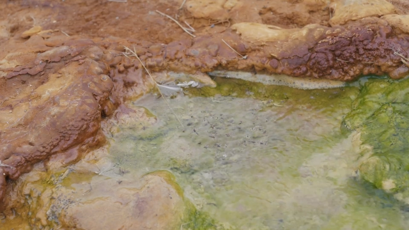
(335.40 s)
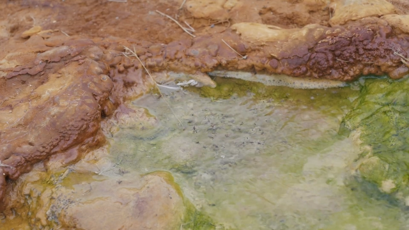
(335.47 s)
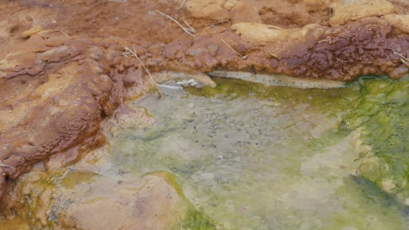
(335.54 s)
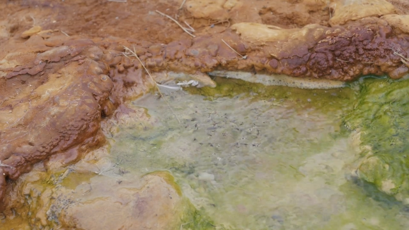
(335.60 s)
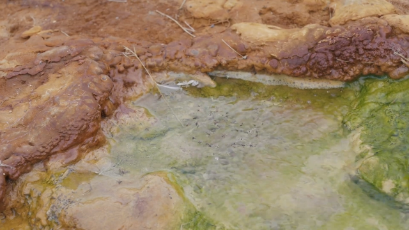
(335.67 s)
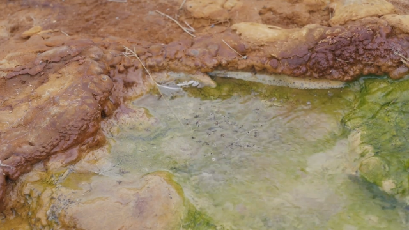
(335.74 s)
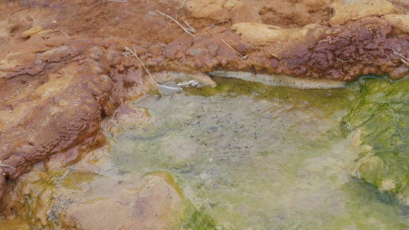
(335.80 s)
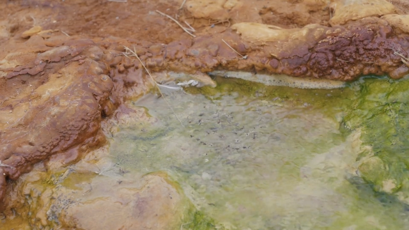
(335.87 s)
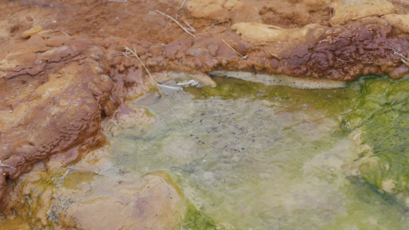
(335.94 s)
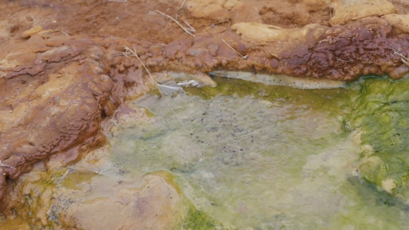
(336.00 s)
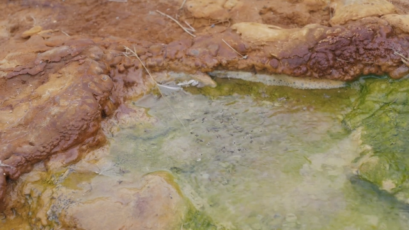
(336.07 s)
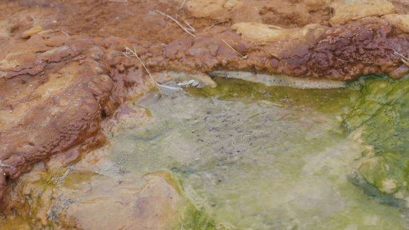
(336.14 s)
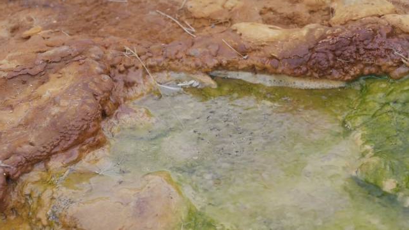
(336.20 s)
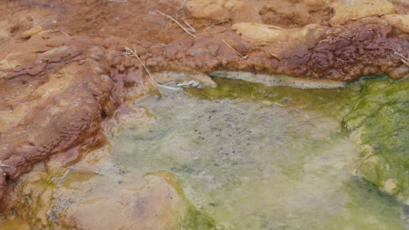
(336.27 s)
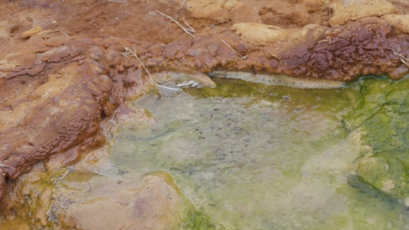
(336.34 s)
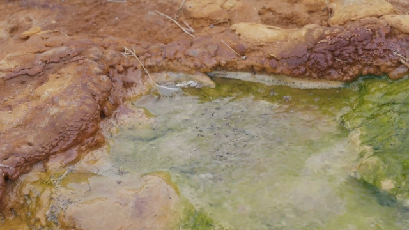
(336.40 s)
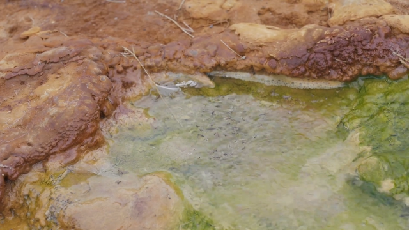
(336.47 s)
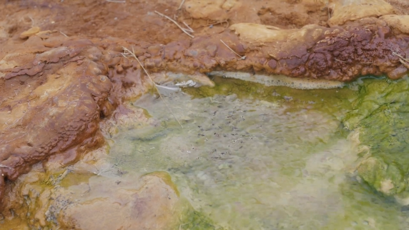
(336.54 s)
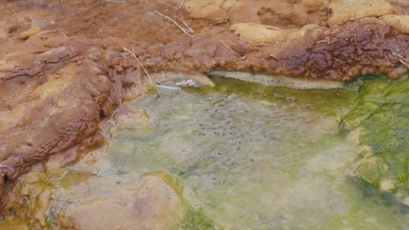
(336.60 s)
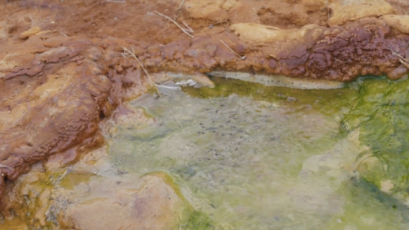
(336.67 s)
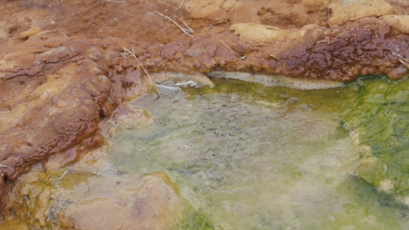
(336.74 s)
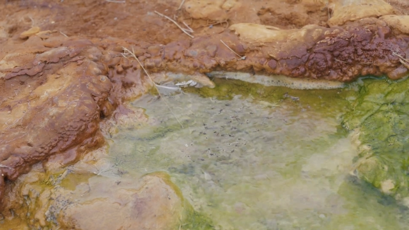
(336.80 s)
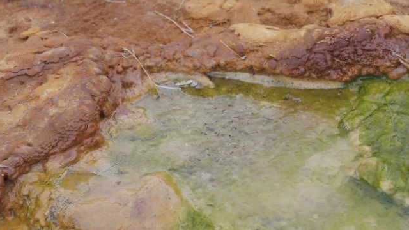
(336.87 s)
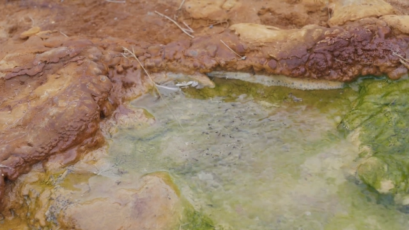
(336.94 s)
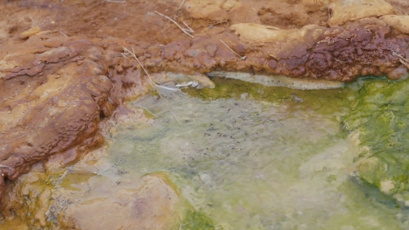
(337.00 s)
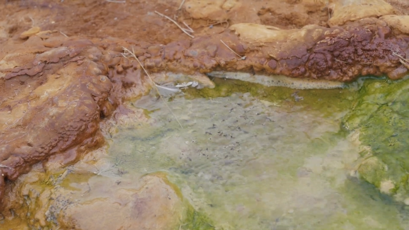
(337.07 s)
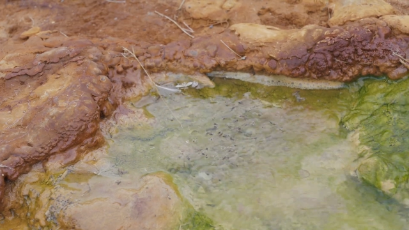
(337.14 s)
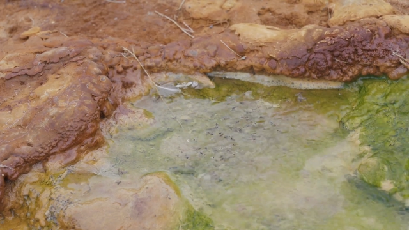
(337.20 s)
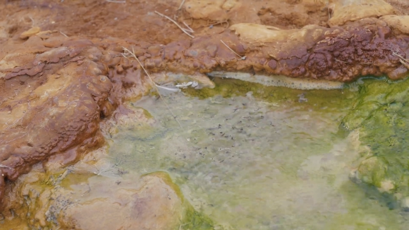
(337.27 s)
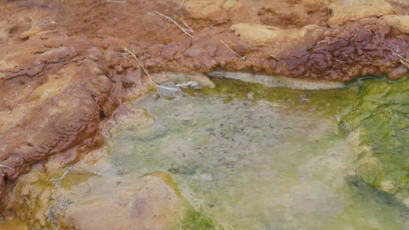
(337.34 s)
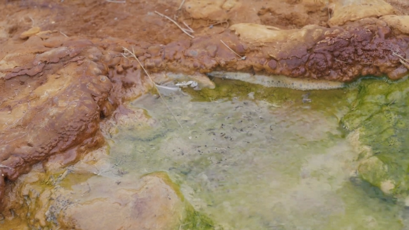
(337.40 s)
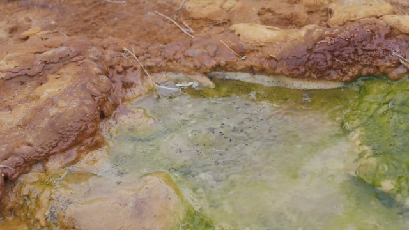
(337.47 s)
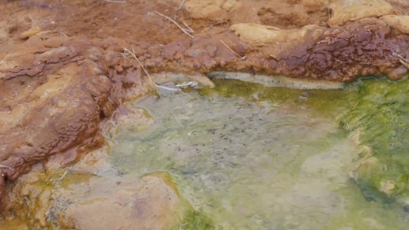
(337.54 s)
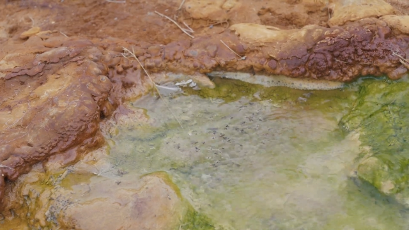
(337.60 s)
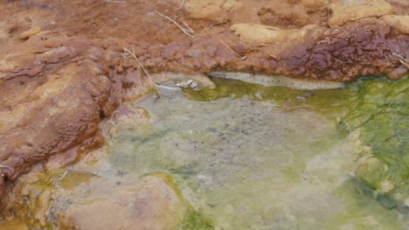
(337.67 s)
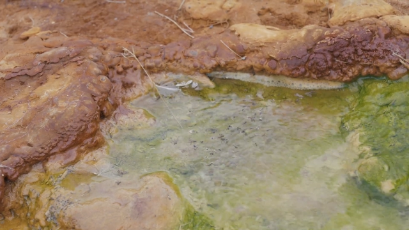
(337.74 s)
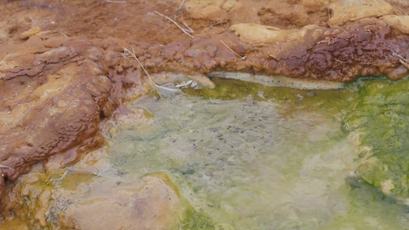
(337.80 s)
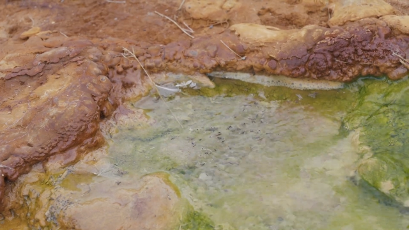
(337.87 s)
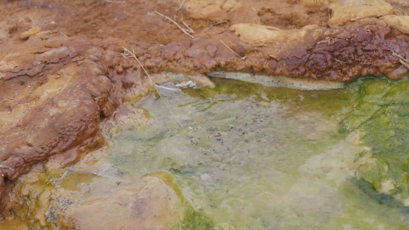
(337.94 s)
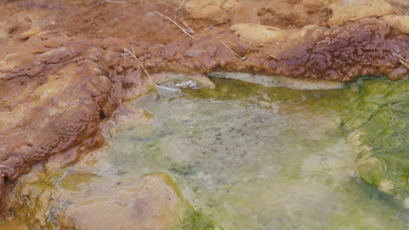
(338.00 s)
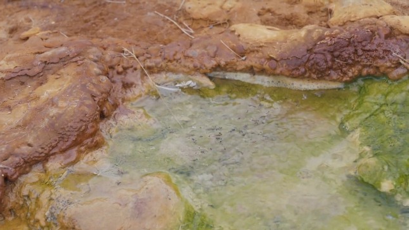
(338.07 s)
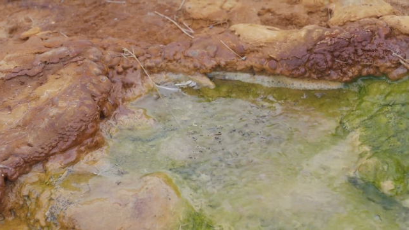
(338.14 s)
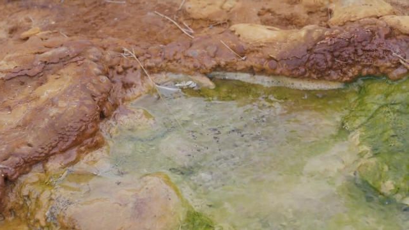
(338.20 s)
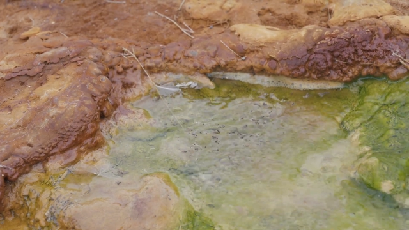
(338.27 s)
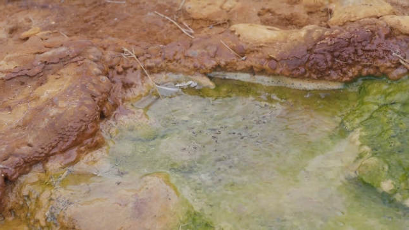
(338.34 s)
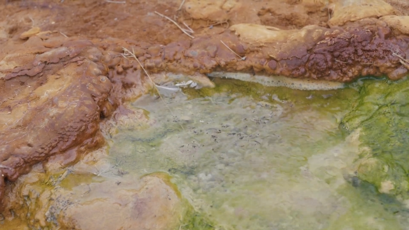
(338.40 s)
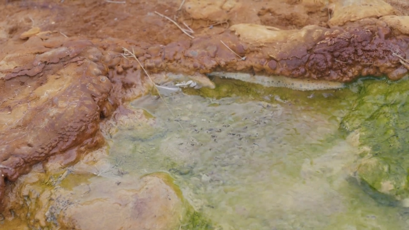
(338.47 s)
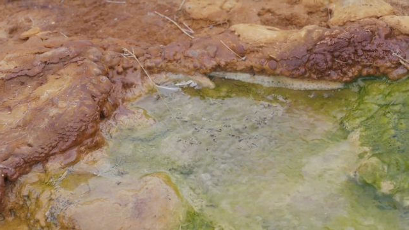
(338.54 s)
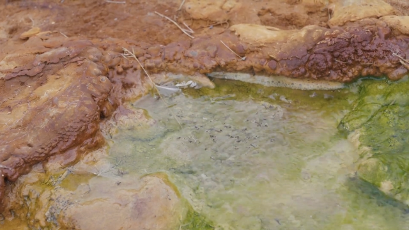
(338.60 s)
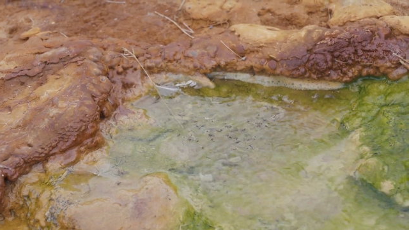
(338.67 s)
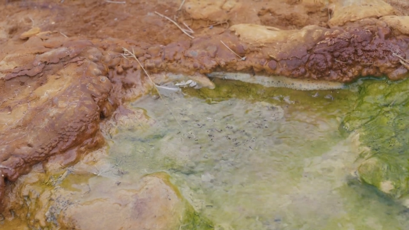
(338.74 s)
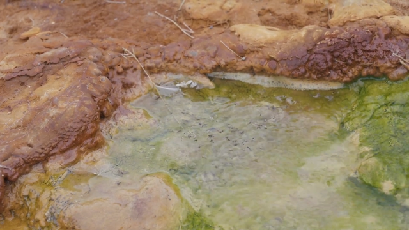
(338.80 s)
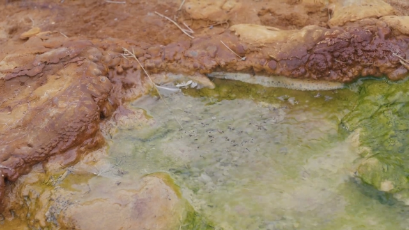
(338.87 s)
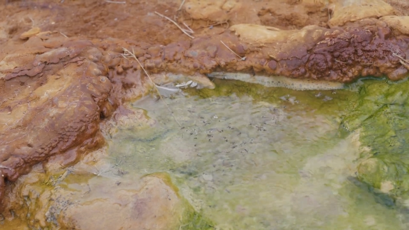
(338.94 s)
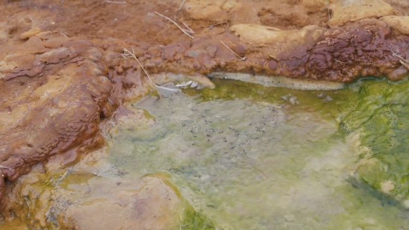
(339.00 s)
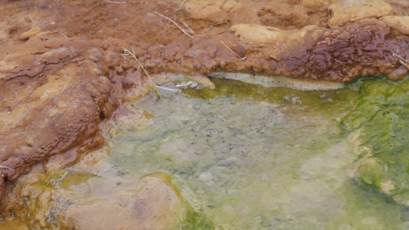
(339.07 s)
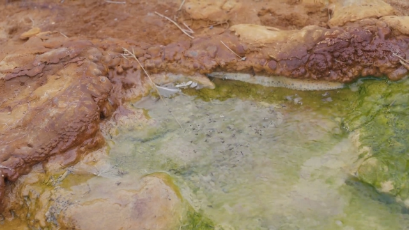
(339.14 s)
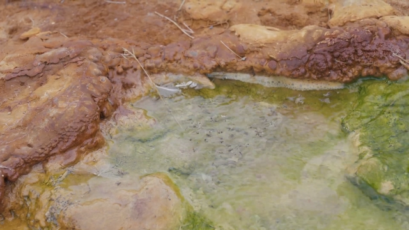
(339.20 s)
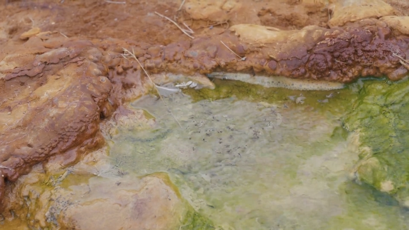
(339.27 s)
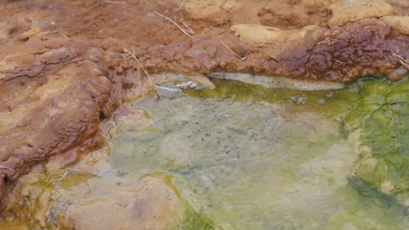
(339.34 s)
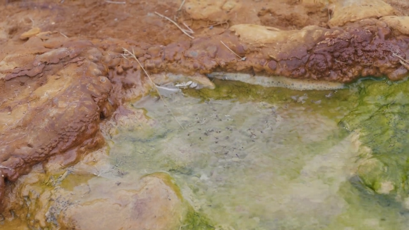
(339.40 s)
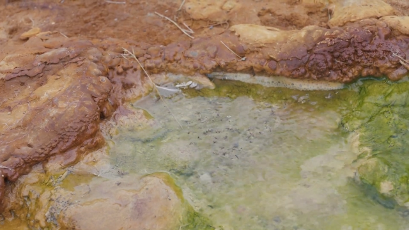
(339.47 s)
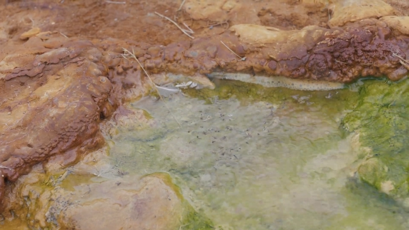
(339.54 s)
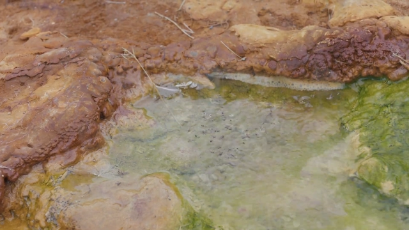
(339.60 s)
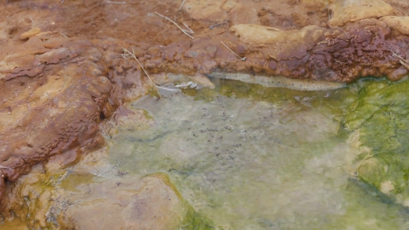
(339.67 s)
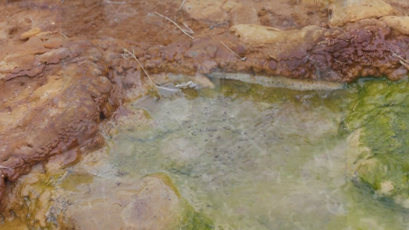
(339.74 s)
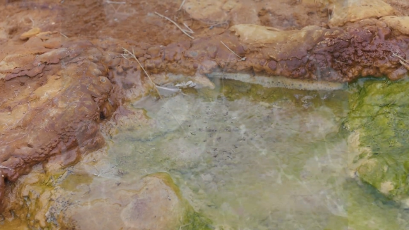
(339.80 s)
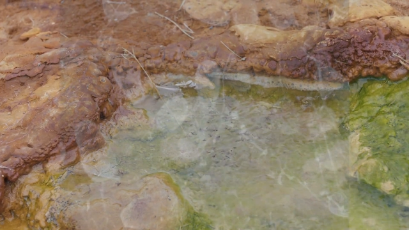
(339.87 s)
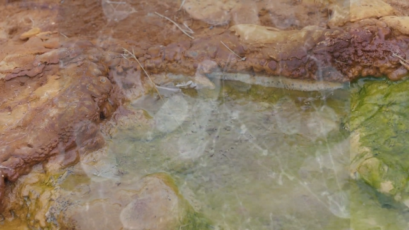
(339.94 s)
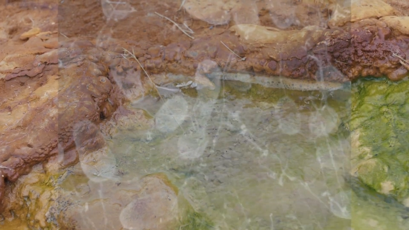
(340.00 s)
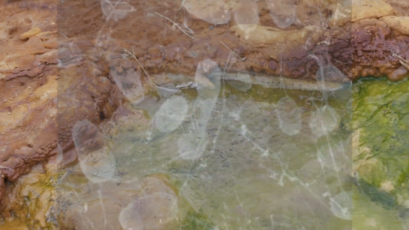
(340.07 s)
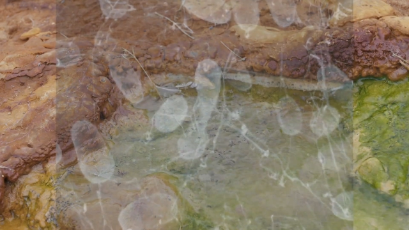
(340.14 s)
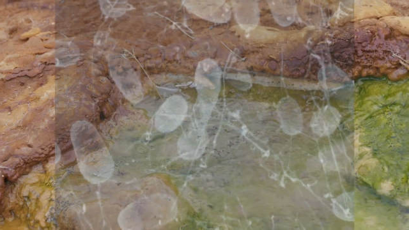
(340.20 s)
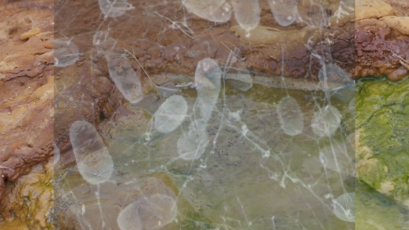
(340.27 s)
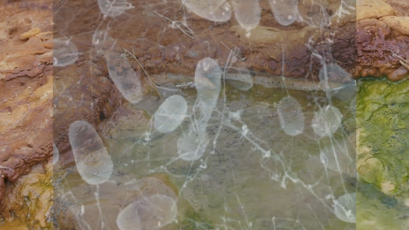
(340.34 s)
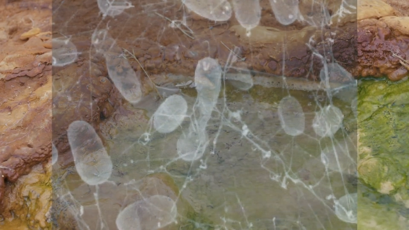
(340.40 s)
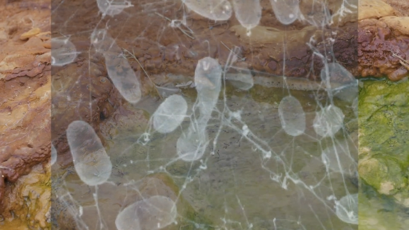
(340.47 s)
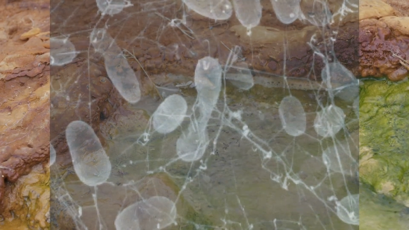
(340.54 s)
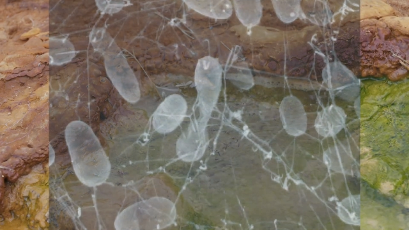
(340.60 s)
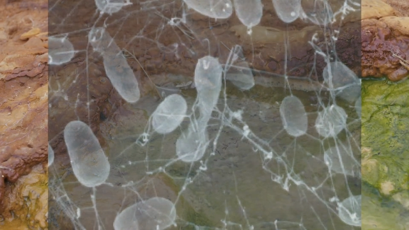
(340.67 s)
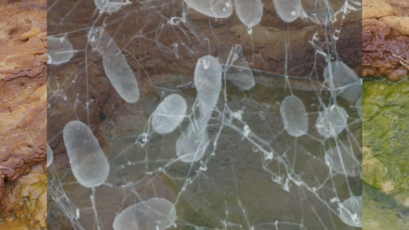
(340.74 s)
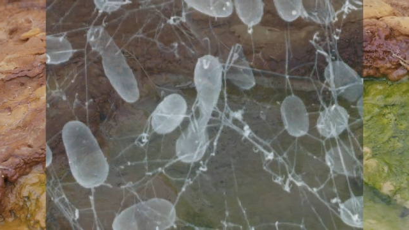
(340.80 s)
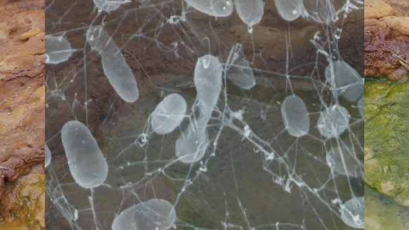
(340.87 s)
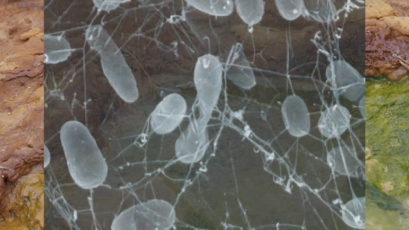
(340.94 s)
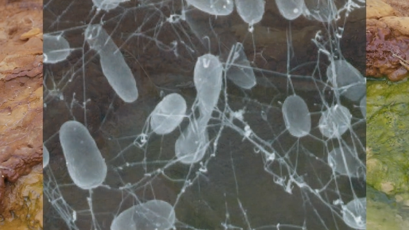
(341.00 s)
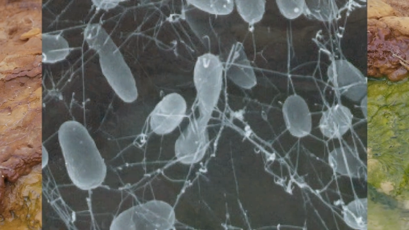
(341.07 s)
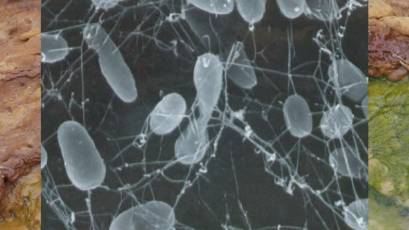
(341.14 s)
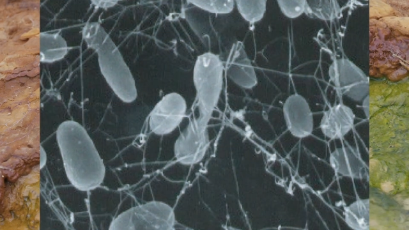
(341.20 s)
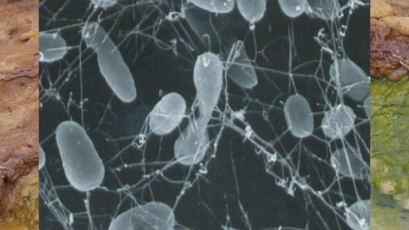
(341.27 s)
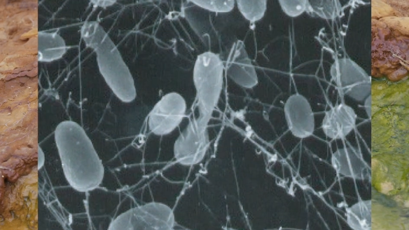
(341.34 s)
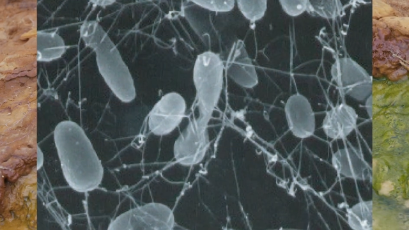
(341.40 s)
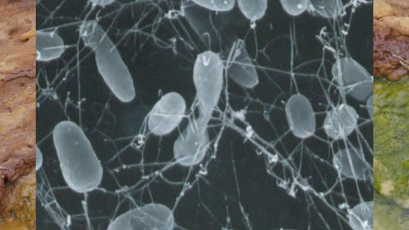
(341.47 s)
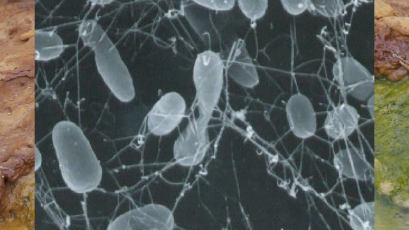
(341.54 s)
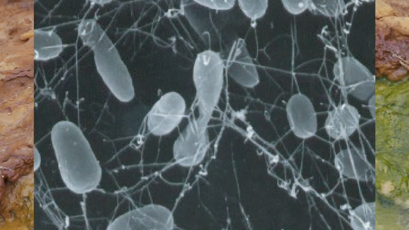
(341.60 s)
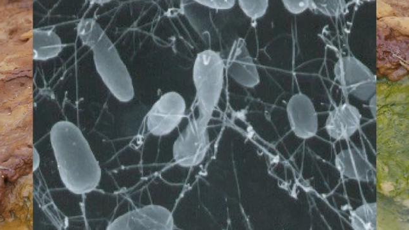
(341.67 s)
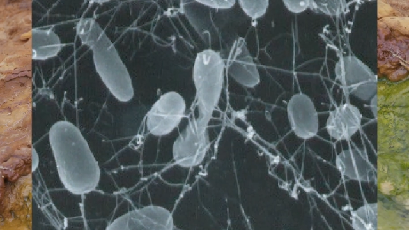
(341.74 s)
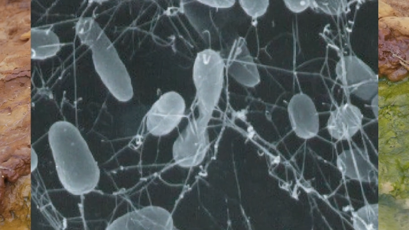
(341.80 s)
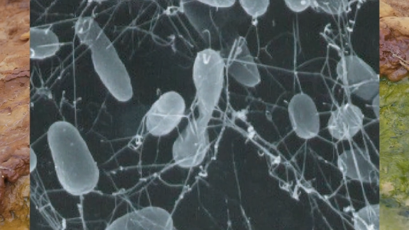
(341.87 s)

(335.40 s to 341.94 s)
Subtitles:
(no speaker visible)